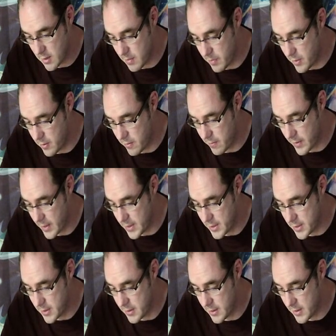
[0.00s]

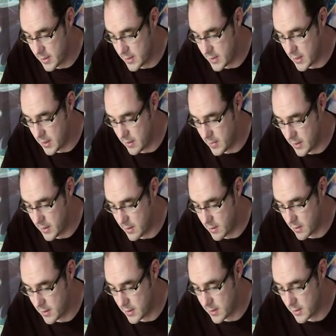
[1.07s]
Purification. Each demon in
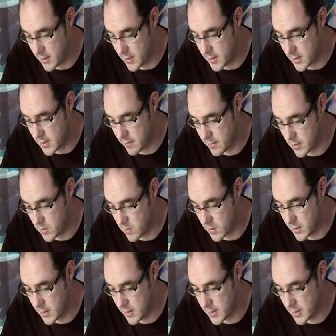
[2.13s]
line of sight suffers
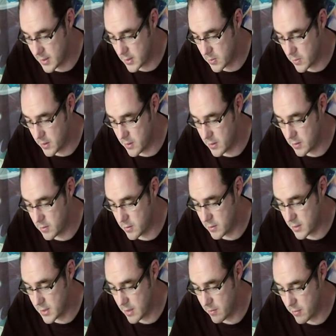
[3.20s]
1d6 wounds, roll
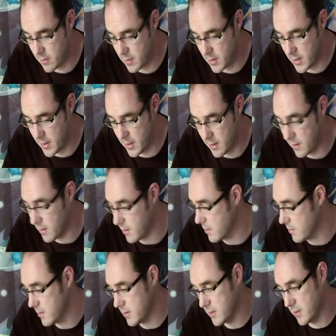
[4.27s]
separately.
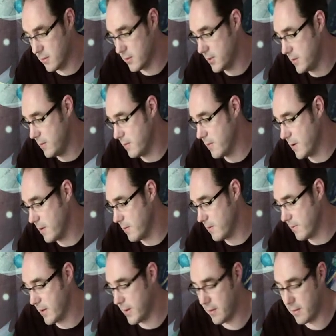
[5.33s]
This costs you 5
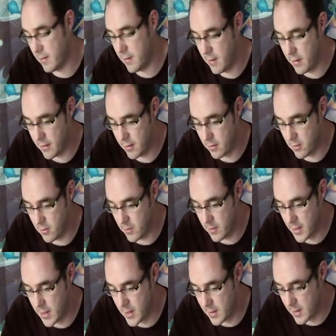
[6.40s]
faith, nothing wrong with
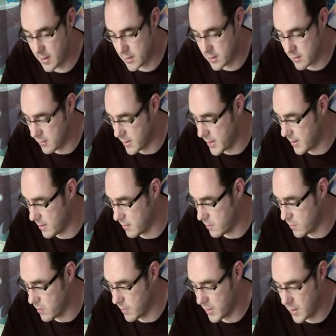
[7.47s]
that, that's great.
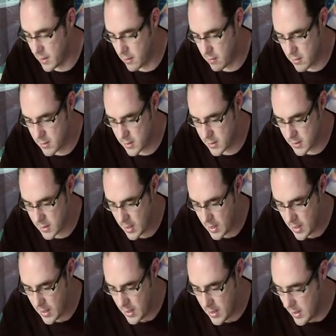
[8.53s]
Room clearance.
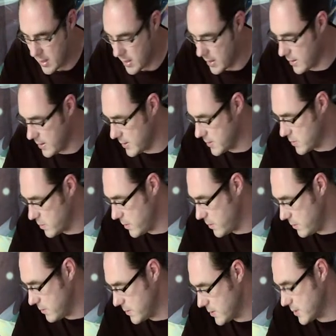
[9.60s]
And it's
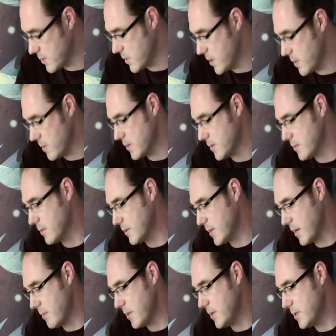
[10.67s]
wounds as well, it's not
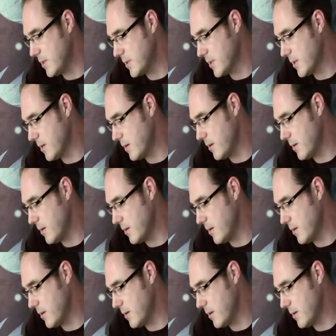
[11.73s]
damage, so